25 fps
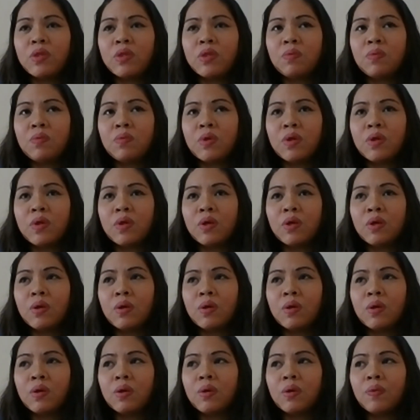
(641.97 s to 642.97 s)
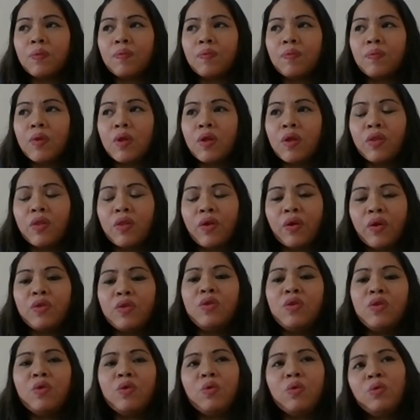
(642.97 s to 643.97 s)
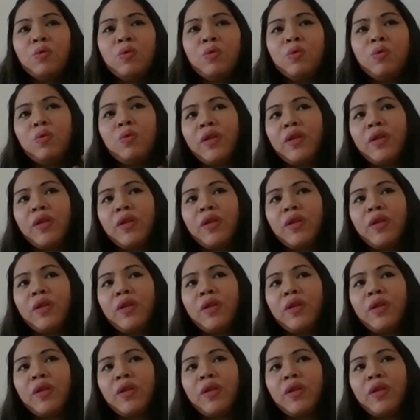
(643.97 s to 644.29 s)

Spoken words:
the there are new